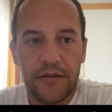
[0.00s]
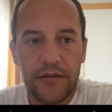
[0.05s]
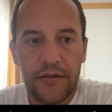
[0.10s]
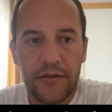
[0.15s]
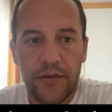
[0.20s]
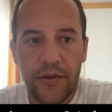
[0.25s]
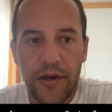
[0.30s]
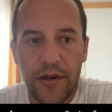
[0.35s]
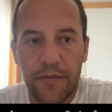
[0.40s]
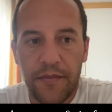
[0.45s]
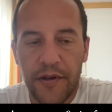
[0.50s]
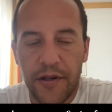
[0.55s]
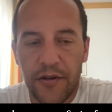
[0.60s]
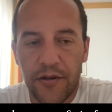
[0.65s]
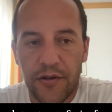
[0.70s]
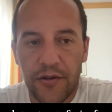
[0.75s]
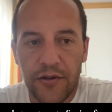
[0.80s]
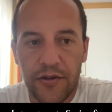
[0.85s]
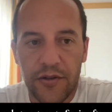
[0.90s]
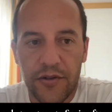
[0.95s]
trip
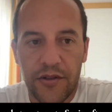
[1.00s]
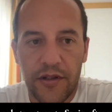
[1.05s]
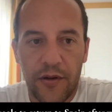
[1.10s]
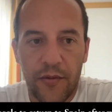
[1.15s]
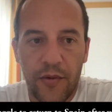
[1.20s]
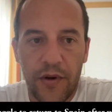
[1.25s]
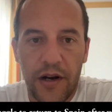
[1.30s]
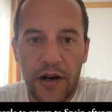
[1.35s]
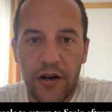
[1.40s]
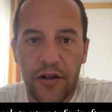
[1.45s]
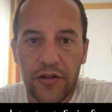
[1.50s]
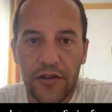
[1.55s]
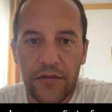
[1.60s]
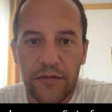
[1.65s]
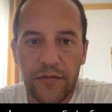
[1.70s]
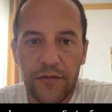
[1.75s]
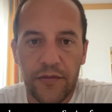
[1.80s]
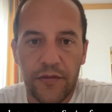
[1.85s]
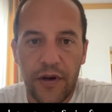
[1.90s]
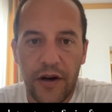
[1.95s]
because there were a lot
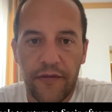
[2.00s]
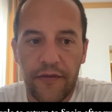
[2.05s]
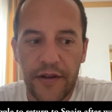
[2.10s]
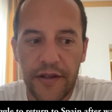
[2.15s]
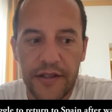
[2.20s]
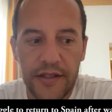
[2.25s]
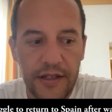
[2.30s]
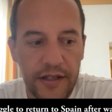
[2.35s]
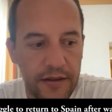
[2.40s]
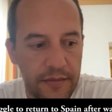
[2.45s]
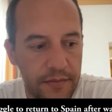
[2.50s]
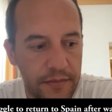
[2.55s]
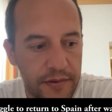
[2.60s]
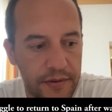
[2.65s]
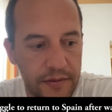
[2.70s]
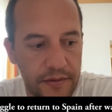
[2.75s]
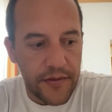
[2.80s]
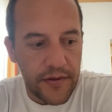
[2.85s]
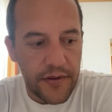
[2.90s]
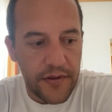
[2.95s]
of traffic jam.
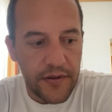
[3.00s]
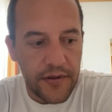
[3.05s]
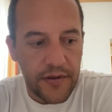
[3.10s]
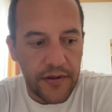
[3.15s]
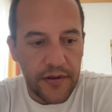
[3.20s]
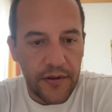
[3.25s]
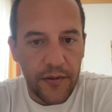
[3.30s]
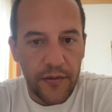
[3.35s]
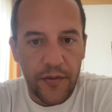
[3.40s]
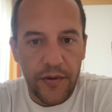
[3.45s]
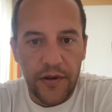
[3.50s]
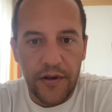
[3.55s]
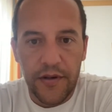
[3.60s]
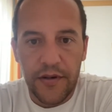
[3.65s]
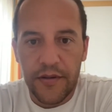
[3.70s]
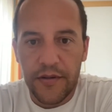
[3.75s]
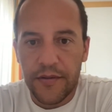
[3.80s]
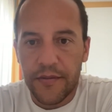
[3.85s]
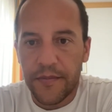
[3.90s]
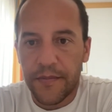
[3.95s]
There
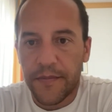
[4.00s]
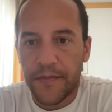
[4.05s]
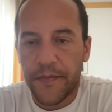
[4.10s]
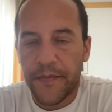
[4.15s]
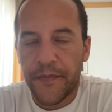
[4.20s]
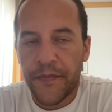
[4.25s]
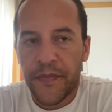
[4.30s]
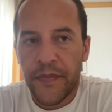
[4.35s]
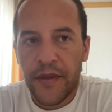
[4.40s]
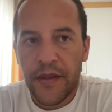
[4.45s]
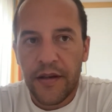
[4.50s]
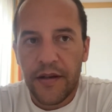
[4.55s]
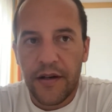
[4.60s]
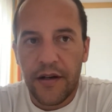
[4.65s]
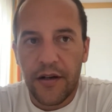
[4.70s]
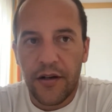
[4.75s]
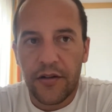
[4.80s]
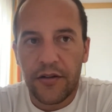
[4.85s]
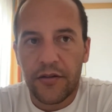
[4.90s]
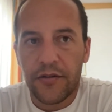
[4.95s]
were
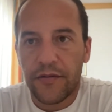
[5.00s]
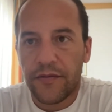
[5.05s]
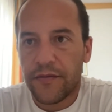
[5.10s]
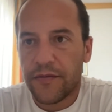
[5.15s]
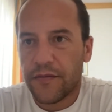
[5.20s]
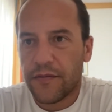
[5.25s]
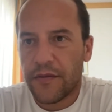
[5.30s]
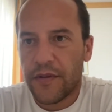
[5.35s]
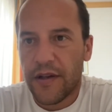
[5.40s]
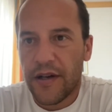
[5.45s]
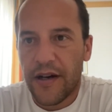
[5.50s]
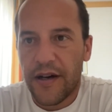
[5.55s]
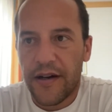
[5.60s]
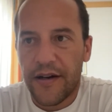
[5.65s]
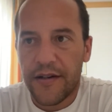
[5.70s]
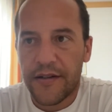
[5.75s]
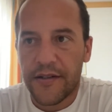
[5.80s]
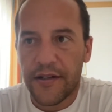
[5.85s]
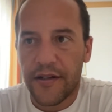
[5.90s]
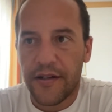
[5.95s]
a lot of
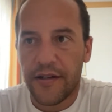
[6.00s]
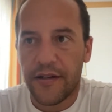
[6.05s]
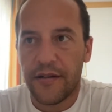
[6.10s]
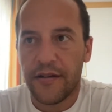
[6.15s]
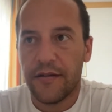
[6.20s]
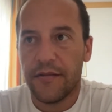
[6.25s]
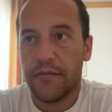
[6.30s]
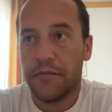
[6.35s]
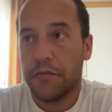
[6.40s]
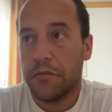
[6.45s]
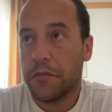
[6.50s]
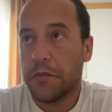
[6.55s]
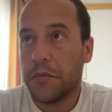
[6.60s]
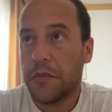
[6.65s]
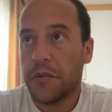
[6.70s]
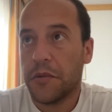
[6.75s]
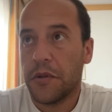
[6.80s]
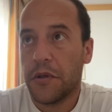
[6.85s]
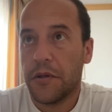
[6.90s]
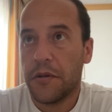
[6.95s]
cars, and
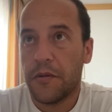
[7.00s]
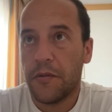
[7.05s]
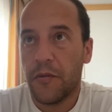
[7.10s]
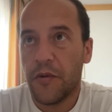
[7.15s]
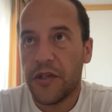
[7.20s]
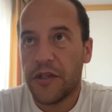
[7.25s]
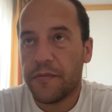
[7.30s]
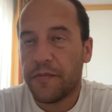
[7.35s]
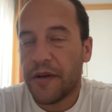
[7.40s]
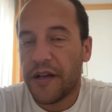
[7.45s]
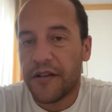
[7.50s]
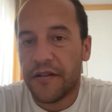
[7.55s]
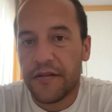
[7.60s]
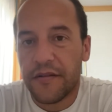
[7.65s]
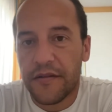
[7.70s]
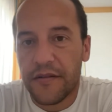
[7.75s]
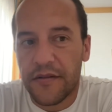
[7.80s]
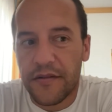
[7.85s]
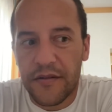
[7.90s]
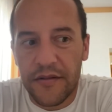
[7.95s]
we
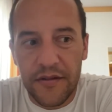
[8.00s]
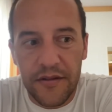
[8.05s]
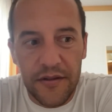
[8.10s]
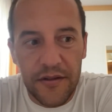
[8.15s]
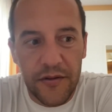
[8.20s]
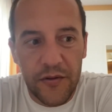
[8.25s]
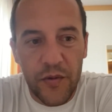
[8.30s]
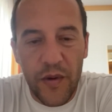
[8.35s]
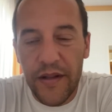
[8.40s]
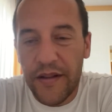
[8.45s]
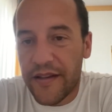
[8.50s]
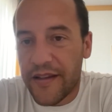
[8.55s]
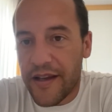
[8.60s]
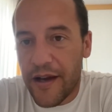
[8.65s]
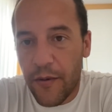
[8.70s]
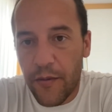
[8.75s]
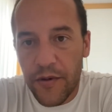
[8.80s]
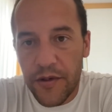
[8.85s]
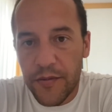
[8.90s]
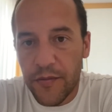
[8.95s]
spent 20
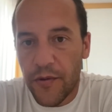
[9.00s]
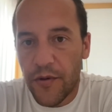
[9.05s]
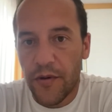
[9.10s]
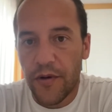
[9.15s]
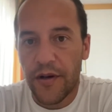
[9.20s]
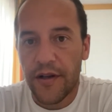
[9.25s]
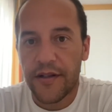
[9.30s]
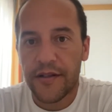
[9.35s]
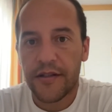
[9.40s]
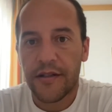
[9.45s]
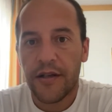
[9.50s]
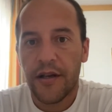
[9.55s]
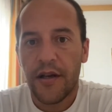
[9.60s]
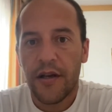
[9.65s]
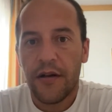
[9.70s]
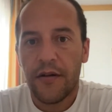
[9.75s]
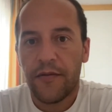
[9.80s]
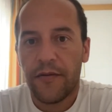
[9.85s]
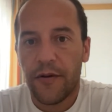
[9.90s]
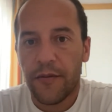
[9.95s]
hours more or less
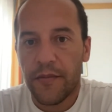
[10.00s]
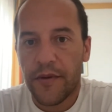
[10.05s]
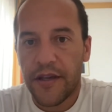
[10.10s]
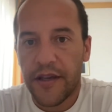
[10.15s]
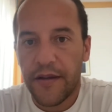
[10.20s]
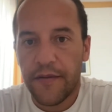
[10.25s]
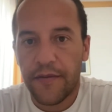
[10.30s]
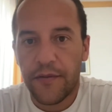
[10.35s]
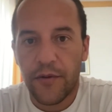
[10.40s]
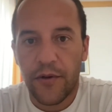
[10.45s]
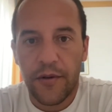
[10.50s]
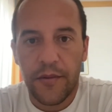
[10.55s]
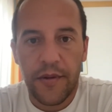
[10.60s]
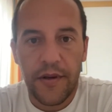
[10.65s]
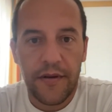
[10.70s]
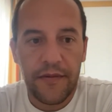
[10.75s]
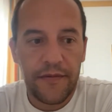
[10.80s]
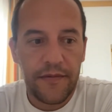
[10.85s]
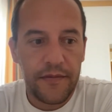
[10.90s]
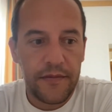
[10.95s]
from Kiev to
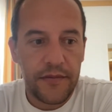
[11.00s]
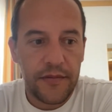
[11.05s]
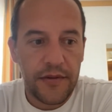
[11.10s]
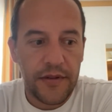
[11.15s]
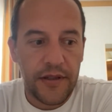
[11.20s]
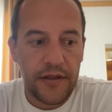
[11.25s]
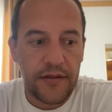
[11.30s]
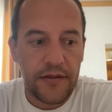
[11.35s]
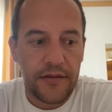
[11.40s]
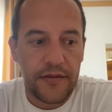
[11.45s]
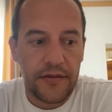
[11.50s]
Lviv. That